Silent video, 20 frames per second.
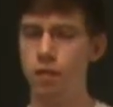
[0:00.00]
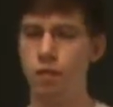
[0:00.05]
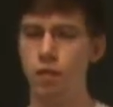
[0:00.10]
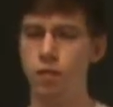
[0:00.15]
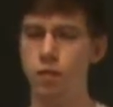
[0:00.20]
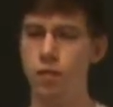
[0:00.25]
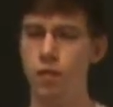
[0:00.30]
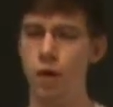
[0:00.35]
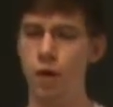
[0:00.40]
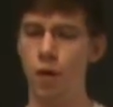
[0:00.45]

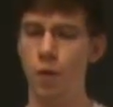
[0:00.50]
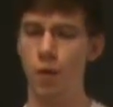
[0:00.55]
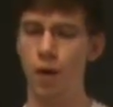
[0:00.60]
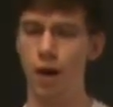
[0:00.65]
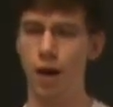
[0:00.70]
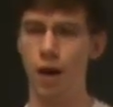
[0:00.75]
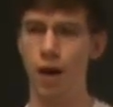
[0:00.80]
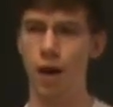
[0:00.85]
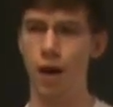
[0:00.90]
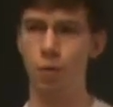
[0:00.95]
So
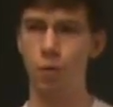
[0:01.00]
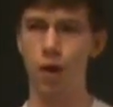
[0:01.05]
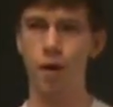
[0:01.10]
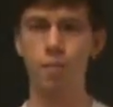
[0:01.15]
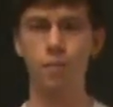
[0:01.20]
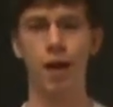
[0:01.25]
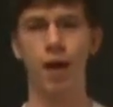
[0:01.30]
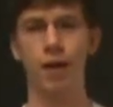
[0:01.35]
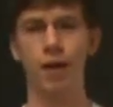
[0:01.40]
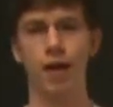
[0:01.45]
I
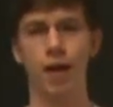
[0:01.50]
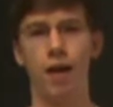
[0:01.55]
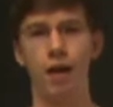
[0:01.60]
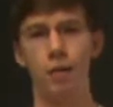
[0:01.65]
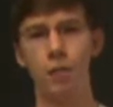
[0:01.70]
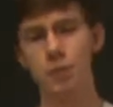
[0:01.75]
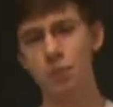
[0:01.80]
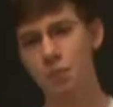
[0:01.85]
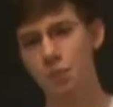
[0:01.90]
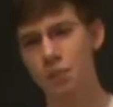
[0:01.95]
went back
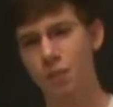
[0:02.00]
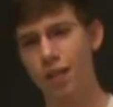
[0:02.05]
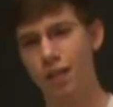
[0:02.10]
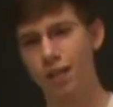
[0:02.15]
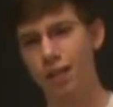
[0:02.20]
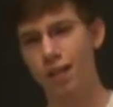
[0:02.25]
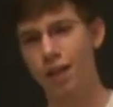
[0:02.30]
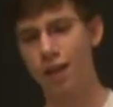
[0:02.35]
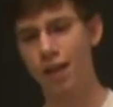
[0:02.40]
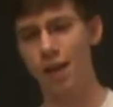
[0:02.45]
out
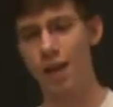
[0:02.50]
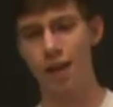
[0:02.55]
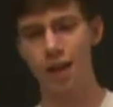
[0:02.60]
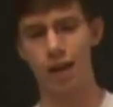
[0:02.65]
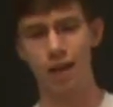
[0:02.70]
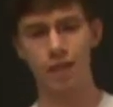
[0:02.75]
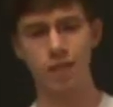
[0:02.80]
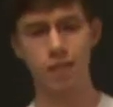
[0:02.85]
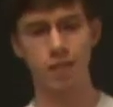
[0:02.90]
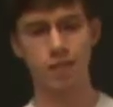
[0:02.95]

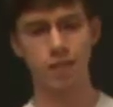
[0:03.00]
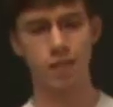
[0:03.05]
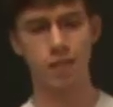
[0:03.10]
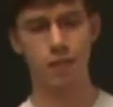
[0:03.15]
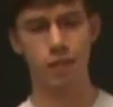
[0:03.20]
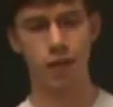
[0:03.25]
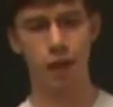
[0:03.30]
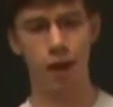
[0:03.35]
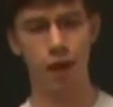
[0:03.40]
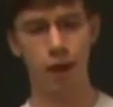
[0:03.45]
and
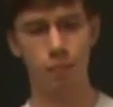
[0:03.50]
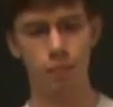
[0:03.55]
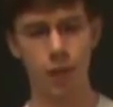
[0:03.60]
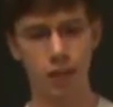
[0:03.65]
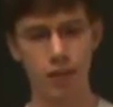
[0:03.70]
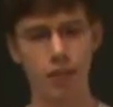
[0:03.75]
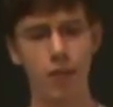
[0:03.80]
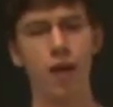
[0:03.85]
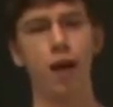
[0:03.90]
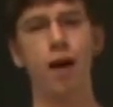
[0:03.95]
I
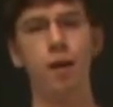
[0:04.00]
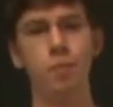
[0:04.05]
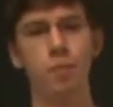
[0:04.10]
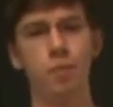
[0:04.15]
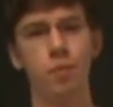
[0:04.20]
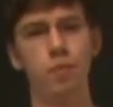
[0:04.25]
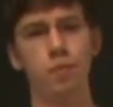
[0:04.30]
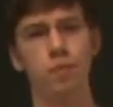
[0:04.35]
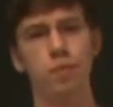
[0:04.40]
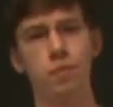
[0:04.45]
picked it up,
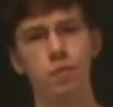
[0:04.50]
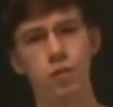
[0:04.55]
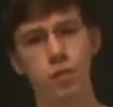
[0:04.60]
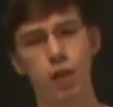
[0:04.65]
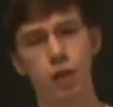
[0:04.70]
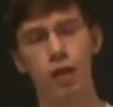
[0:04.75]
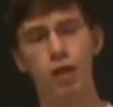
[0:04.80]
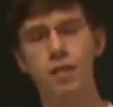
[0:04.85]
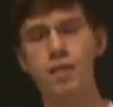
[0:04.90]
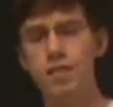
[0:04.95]

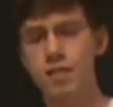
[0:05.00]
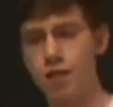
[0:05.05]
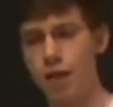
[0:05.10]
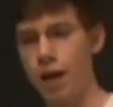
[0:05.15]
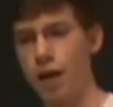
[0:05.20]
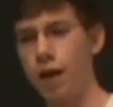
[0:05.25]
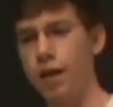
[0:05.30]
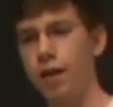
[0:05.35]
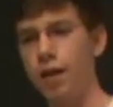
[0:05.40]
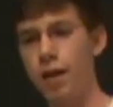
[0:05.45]
took it
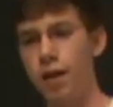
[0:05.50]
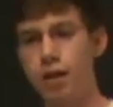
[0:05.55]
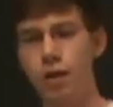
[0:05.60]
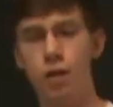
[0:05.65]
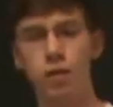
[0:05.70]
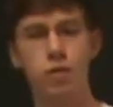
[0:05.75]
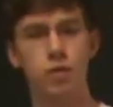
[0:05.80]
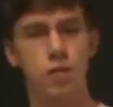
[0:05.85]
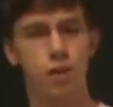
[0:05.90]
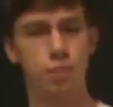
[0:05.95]
inside, and
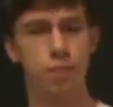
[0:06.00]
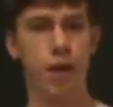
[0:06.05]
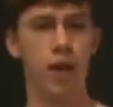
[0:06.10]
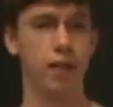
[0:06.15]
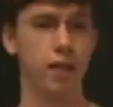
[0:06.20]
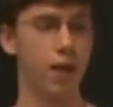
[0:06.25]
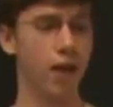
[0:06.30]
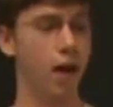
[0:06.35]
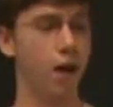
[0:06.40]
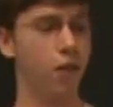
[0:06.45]
nursed it back
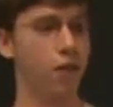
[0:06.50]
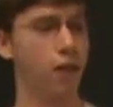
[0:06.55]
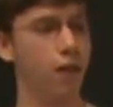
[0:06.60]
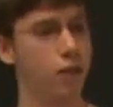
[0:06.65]
to health. I